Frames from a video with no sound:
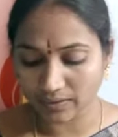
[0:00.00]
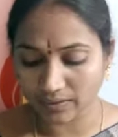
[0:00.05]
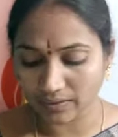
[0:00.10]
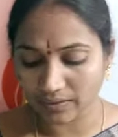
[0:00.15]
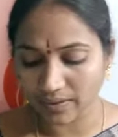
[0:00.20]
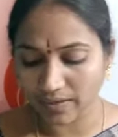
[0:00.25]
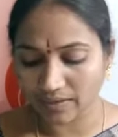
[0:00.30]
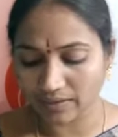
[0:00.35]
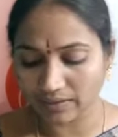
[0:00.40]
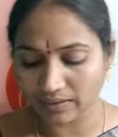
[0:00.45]

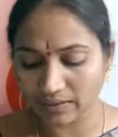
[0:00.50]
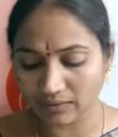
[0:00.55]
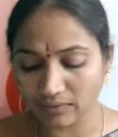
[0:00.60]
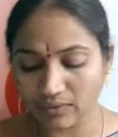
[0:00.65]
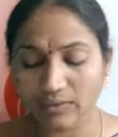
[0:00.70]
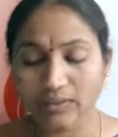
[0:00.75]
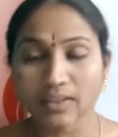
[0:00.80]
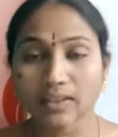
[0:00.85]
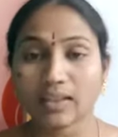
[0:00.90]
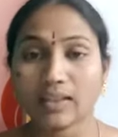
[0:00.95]
It can
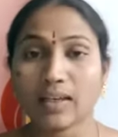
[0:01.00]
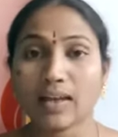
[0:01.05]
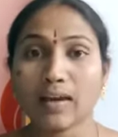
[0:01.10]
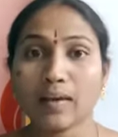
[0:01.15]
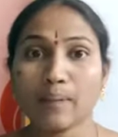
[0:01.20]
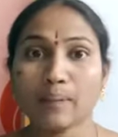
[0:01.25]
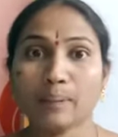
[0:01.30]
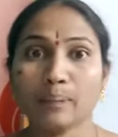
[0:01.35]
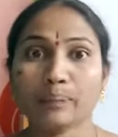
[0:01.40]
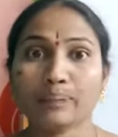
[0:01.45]
even kill
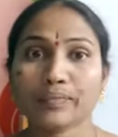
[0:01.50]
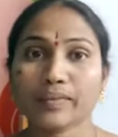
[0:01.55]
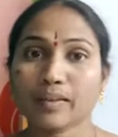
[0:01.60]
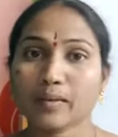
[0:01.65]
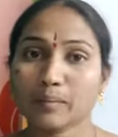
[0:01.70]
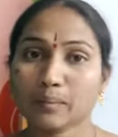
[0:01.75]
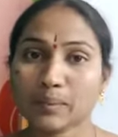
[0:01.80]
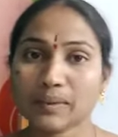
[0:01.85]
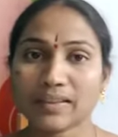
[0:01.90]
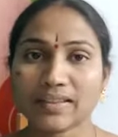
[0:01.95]
a
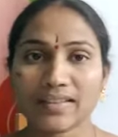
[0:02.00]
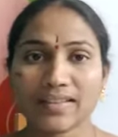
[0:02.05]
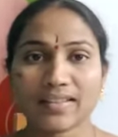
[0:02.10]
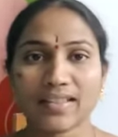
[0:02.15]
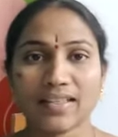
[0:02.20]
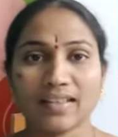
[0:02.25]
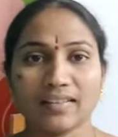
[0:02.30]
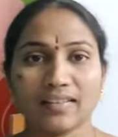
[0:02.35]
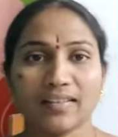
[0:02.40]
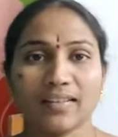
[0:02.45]

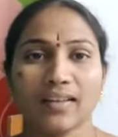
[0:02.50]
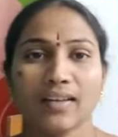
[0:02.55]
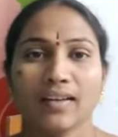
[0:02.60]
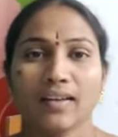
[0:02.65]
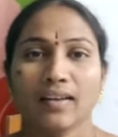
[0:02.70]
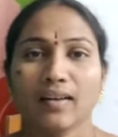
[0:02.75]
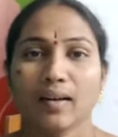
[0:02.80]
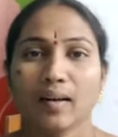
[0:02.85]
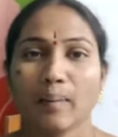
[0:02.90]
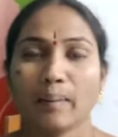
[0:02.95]
person.
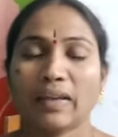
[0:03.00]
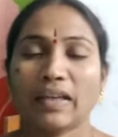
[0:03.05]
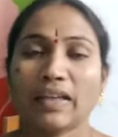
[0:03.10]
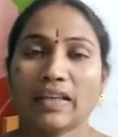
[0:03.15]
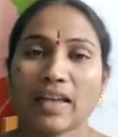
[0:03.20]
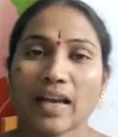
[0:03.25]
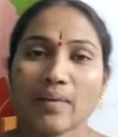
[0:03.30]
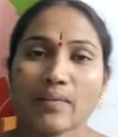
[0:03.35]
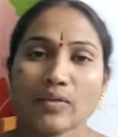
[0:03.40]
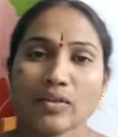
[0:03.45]
How many
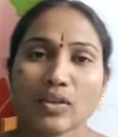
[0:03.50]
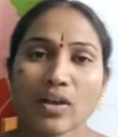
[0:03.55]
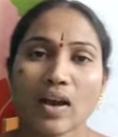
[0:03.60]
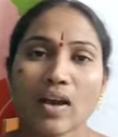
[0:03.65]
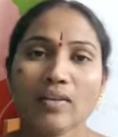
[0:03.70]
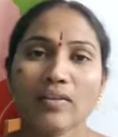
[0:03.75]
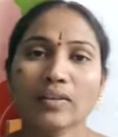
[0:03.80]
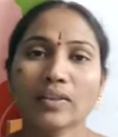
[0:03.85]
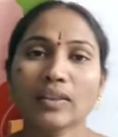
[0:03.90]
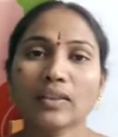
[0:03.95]
times you
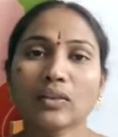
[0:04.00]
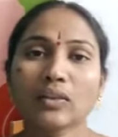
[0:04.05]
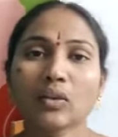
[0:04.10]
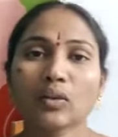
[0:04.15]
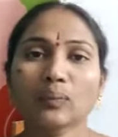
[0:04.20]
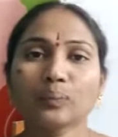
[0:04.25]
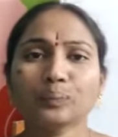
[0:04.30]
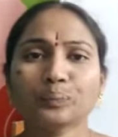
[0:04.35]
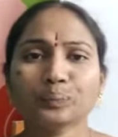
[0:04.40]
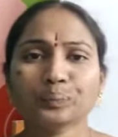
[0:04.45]
have heard,
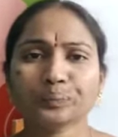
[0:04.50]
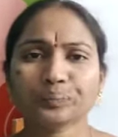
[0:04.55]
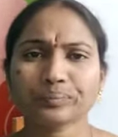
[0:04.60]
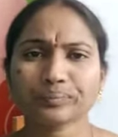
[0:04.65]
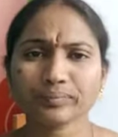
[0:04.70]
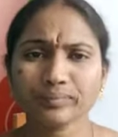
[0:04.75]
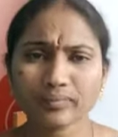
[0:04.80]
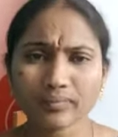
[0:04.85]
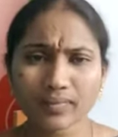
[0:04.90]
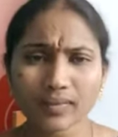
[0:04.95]
no?
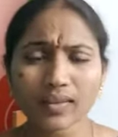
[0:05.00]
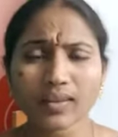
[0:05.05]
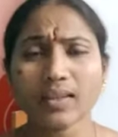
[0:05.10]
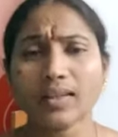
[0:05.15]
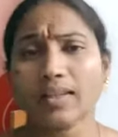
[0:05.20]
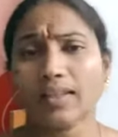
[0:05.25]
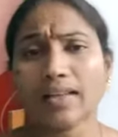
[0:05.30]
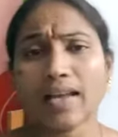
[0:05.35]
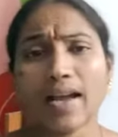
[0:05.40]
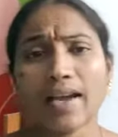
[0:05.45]

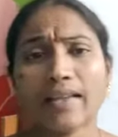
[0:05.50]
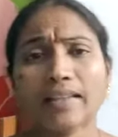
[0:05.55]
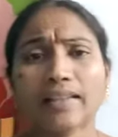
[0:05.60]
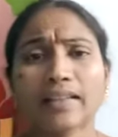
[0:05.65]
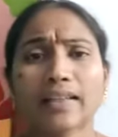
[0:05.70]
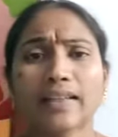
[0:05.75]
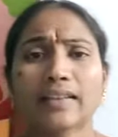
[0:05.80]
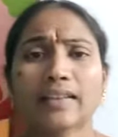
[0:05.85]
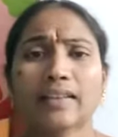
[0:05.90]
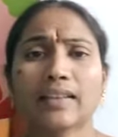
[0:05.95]
Lion
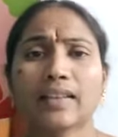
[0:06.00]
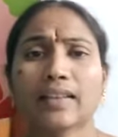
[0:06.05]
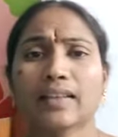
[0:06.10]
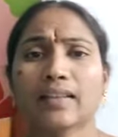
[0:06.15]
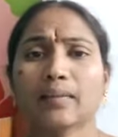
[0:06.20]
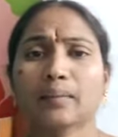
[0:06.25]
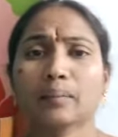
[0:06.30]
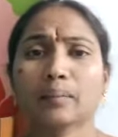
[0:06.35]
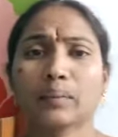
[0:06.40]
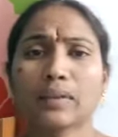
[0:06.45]
can kill
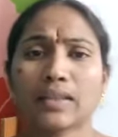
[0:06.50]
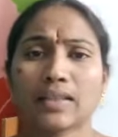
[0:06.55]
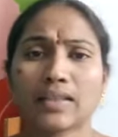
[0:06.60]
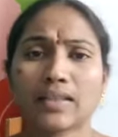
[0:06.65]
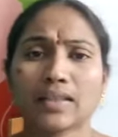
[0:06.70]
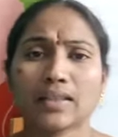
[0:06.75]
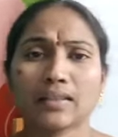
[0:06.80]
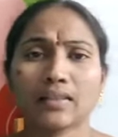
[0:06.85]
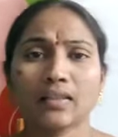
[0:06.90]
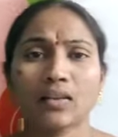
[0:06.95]
a
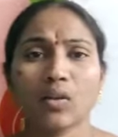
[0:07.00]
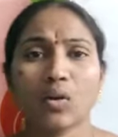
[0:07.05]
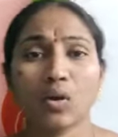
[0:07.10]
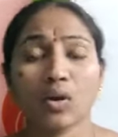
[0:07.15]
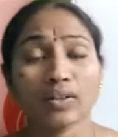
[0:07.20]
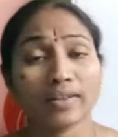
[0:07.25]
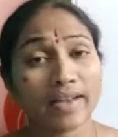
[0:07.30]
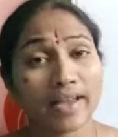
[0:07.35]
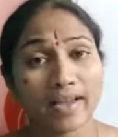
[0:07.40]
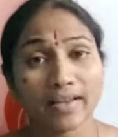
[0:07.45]
person
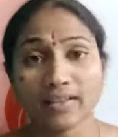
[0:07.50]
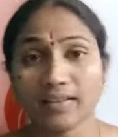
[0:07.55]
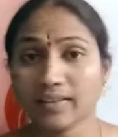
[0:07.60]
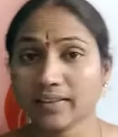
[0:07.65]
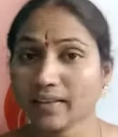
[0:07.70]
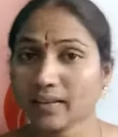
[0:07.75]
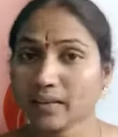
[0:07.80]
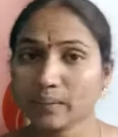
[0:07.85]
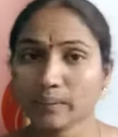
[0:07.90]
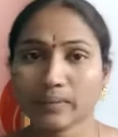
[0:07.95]
or tiger
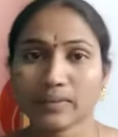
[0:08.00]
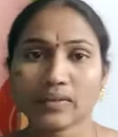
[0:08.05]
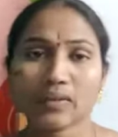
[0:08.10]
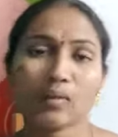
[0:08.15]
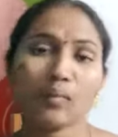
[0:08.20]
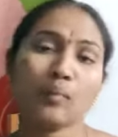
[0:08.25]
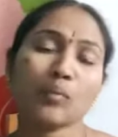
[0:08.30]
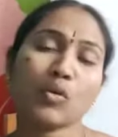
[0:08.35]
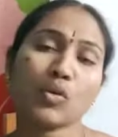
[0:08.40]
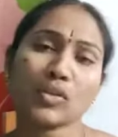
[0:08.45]
can.
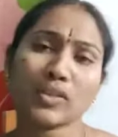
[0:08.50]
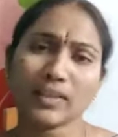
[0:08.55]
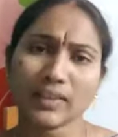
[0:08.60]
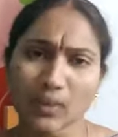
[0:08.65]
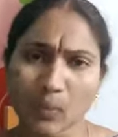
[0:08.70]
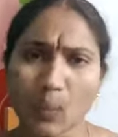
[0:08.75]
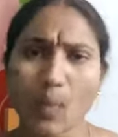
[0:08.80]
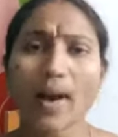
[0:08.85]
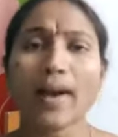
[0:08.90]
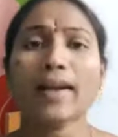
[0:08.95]
Mostly
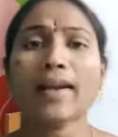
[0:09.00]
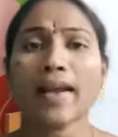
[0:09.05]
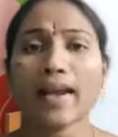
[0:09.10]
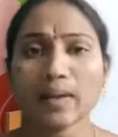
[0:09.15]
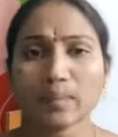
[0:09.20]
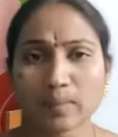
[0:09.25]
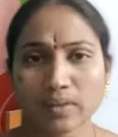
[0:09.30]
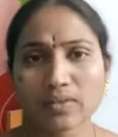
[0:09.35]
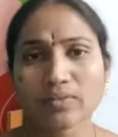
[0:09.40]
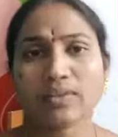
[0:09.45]
the wild
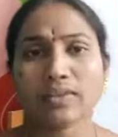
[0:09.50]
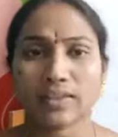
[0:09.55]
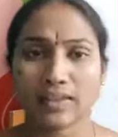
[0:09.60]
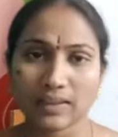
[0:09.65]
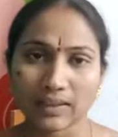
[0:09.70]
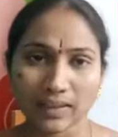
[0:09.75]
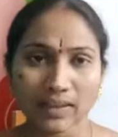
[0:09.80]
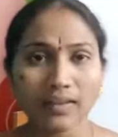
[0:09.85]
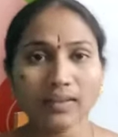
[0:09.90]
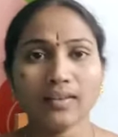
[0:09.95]
animals will
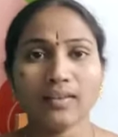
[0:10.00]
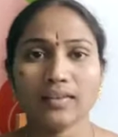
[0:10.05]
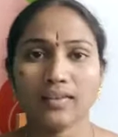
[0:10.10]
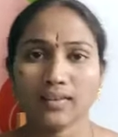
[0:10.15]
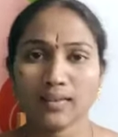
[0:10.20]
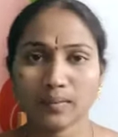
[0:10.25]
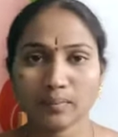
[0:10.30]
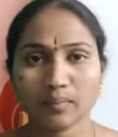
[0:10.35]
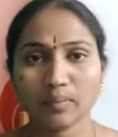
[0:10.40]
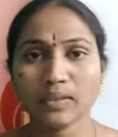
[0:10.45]
kill the
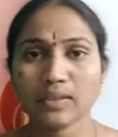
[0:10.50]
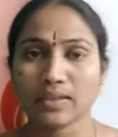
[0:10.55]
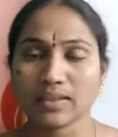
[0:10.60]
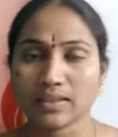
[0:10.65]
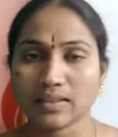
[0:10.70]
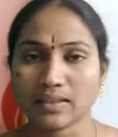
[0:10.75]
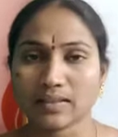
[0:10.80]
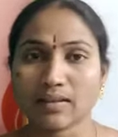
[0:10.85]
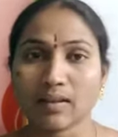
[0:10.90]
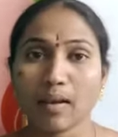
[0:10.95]

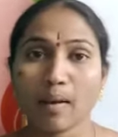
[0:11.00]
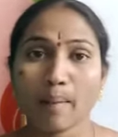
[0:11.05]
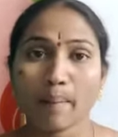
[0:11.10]
persons.